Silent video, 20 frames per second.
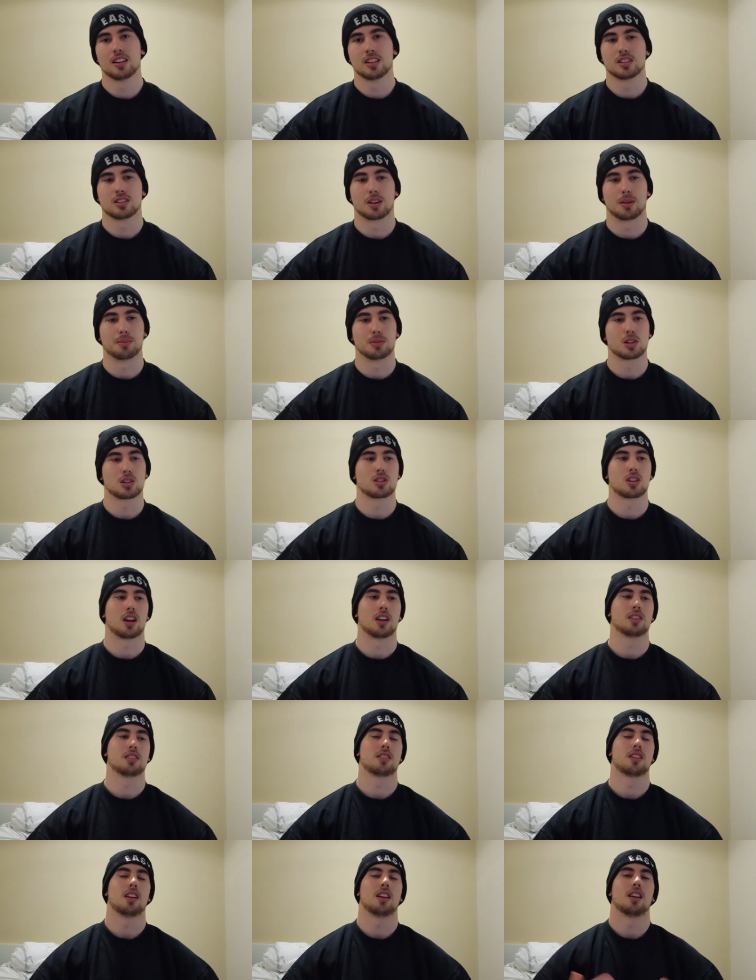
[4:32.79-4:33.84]
So I'm just,
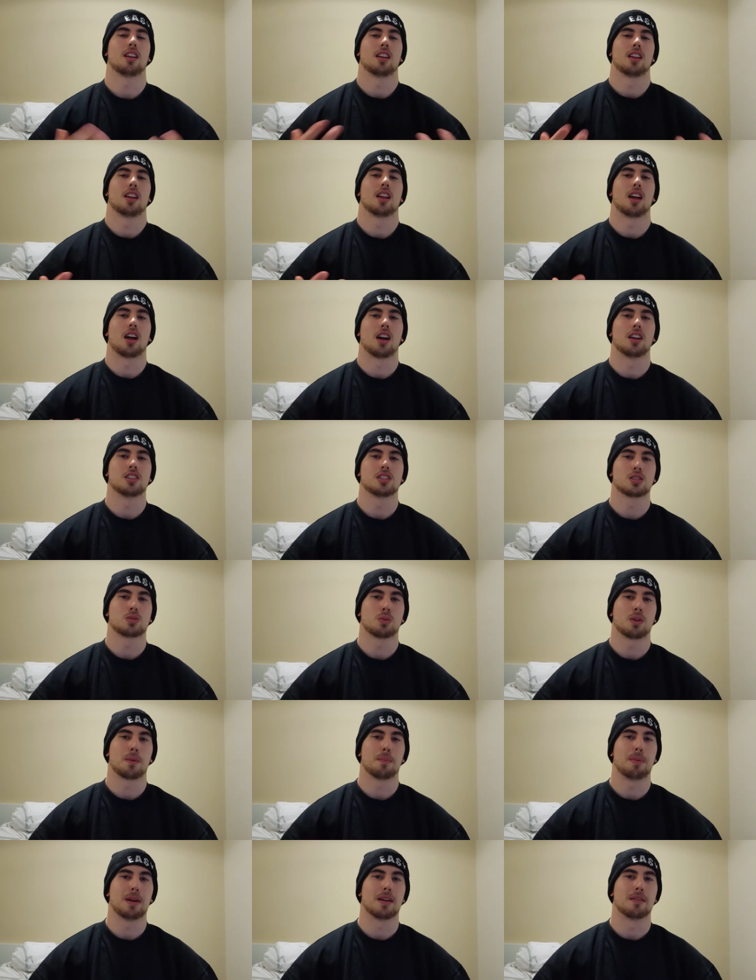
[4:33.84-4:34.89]
I... I just
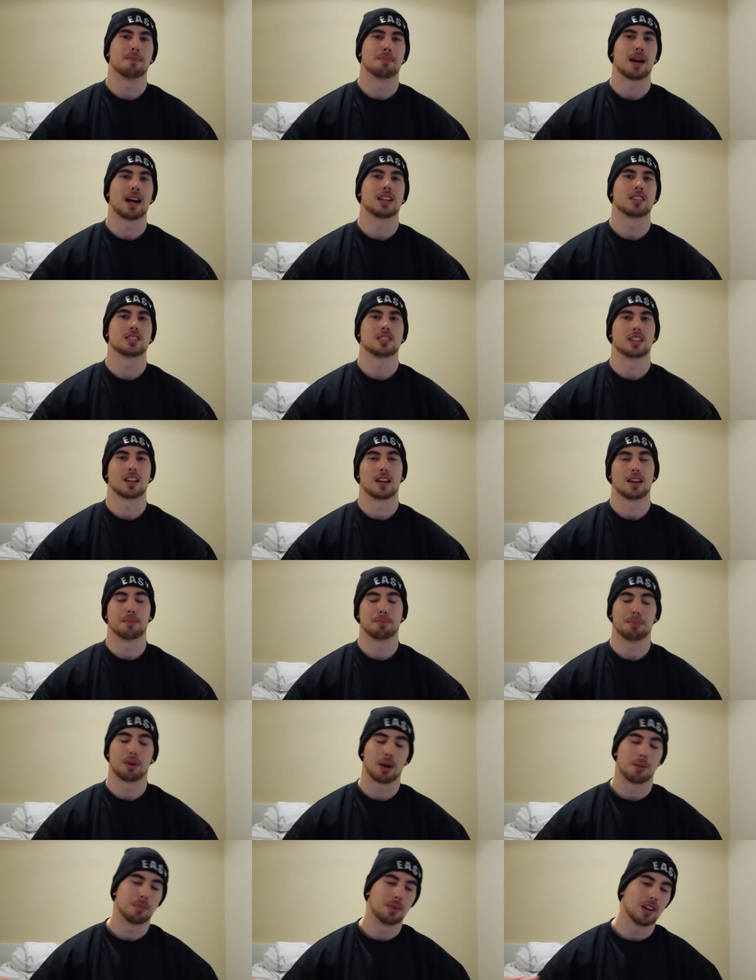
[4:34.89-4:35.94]
want a bit of mass there,
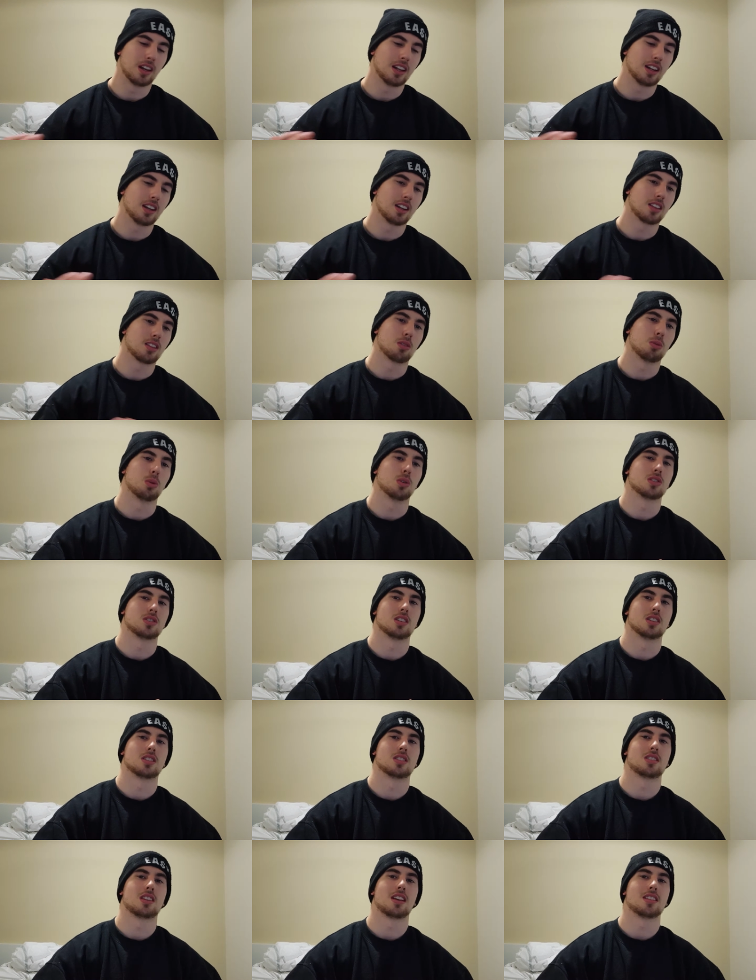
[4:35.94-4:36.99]
but I'm leaning towards the
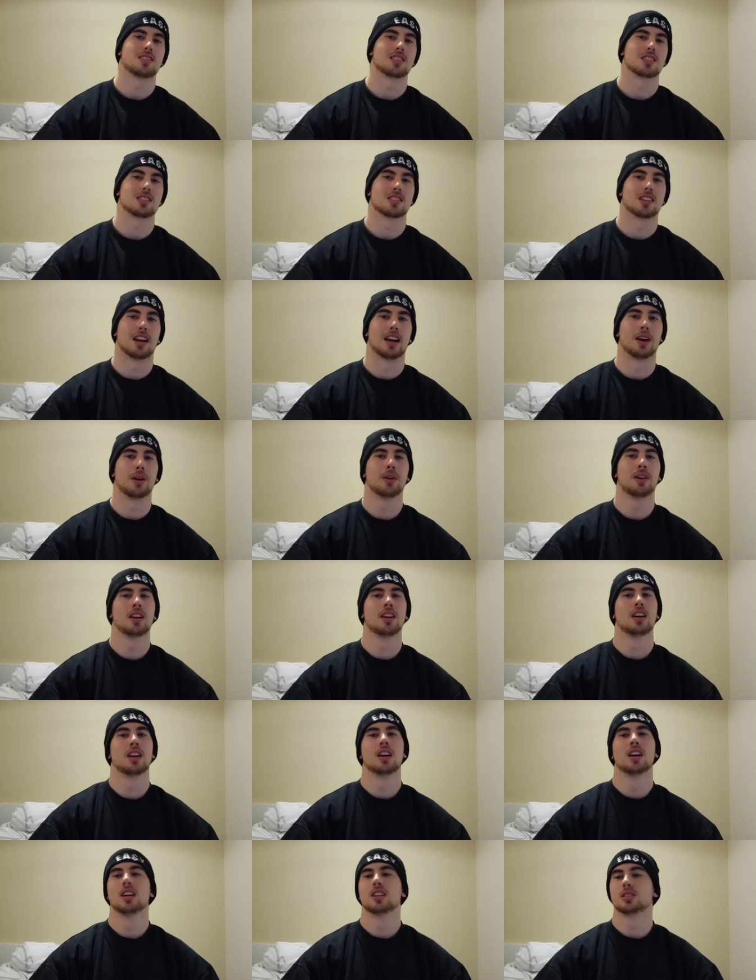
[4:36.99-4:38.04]
aesthetics now.
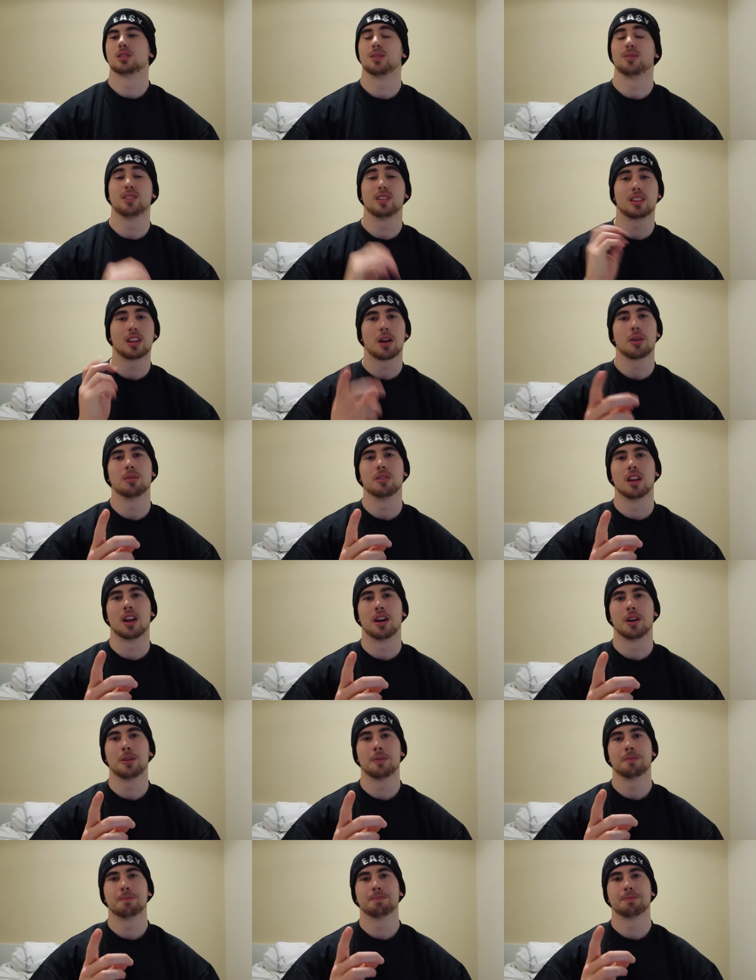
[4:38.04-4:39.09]
So if you don't
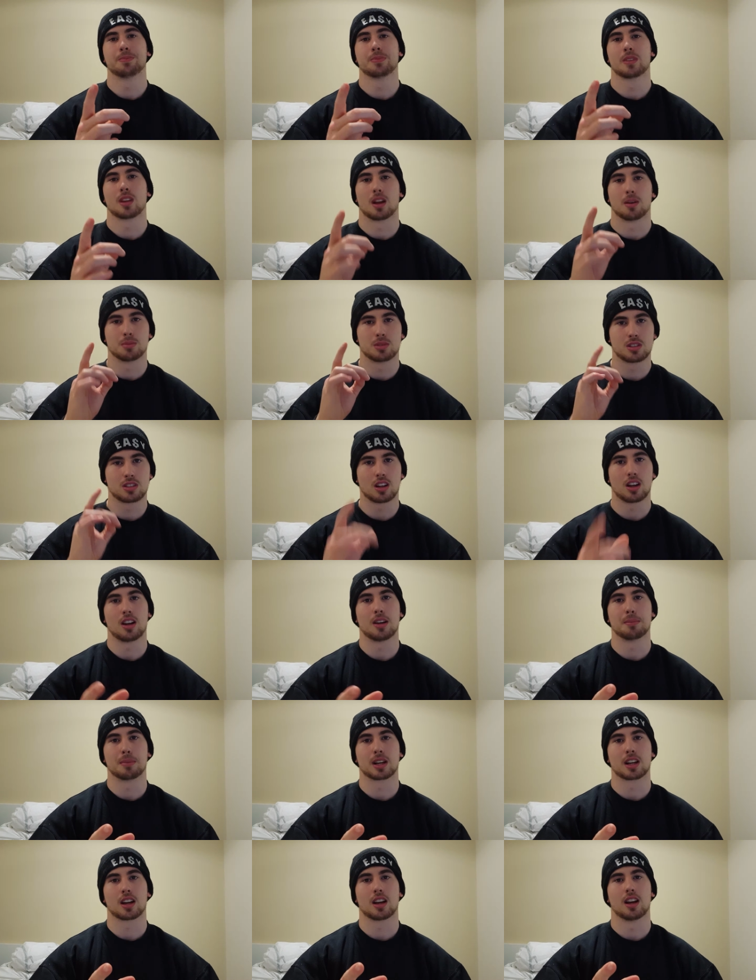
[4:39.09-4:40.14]
know, I'm
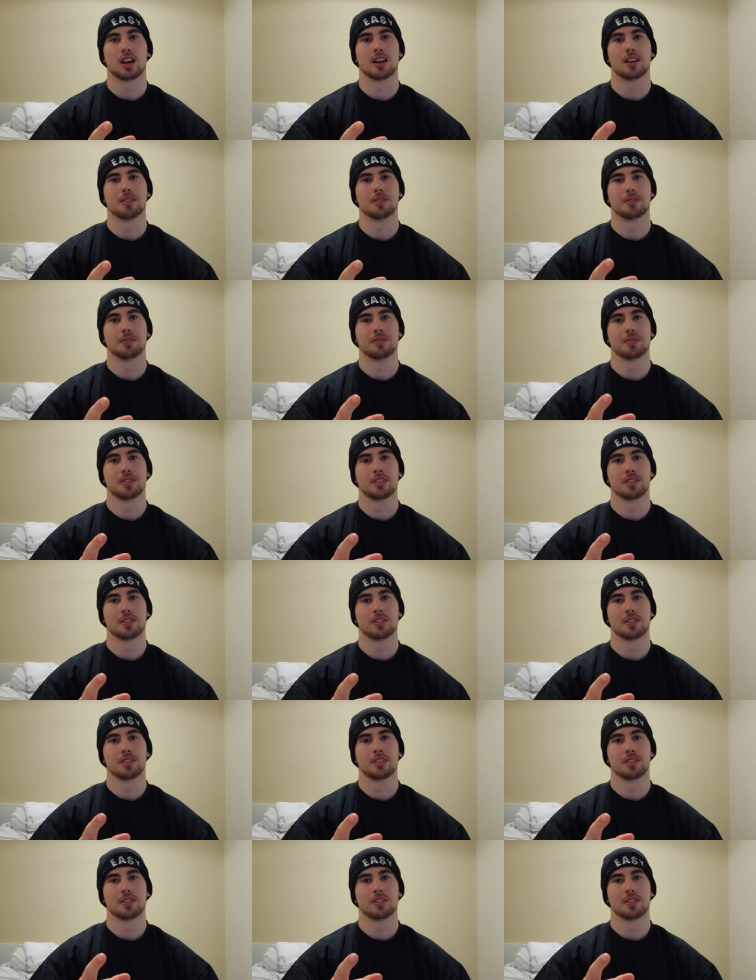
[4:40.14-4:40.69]
starting my cut.